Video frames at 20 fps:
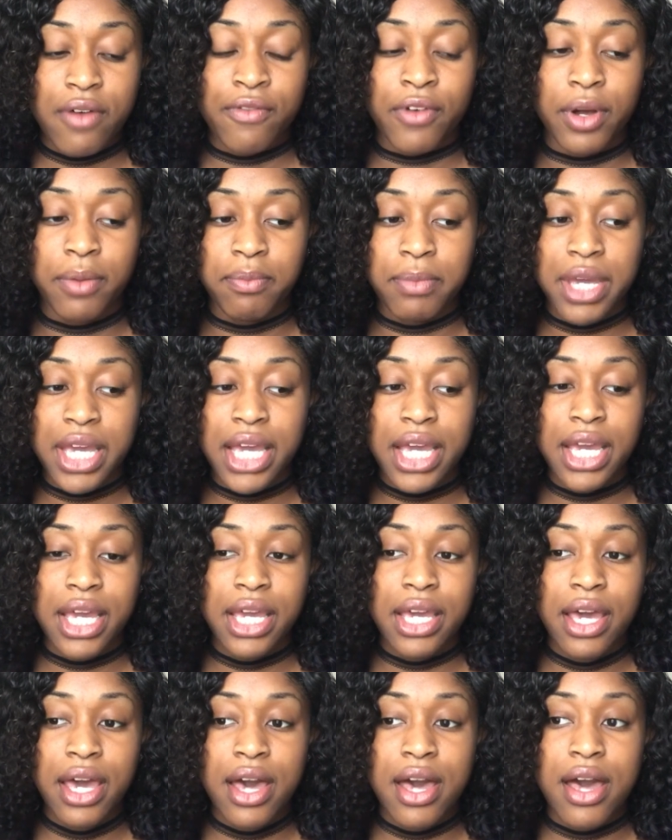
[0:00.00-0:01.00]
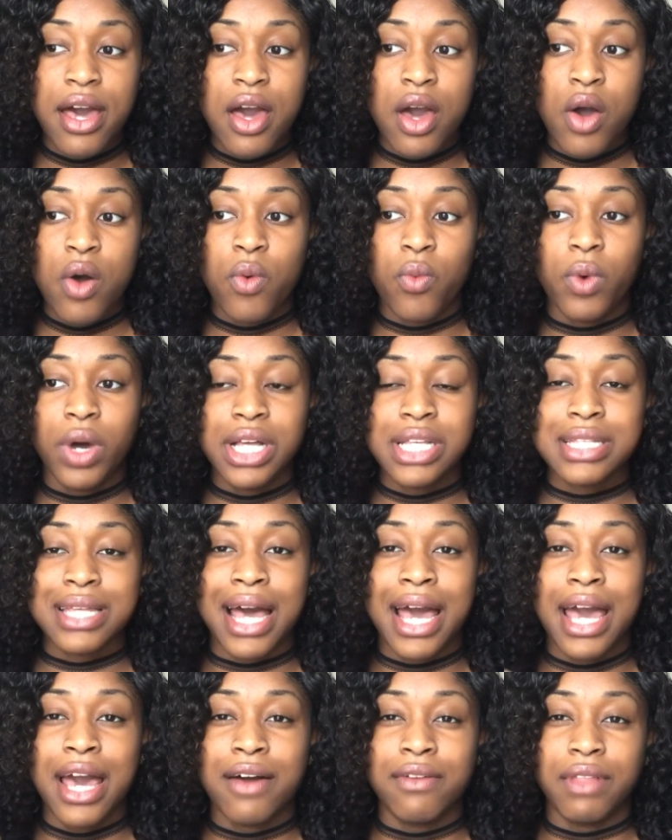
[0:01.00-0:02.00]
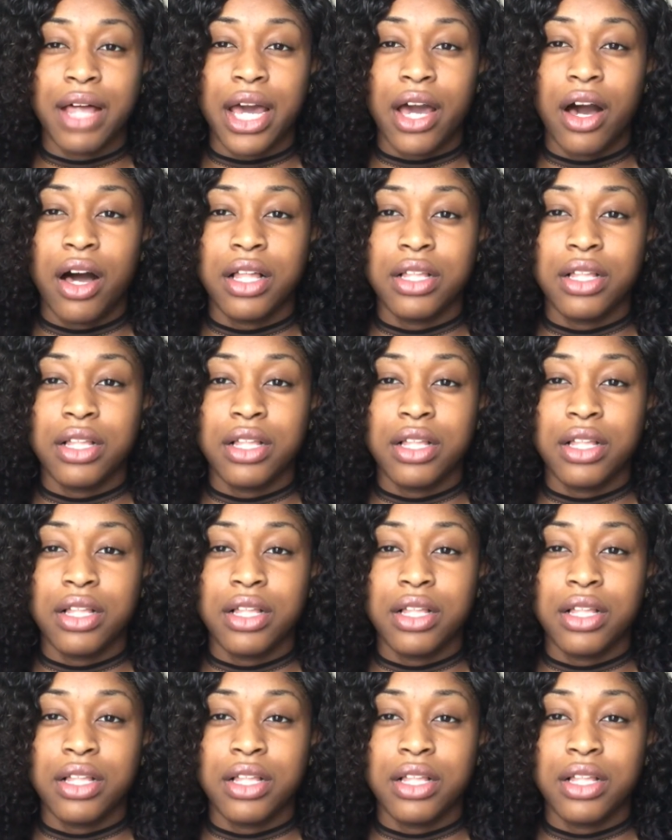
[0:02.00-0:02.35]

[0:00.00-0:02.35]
For me, once I have like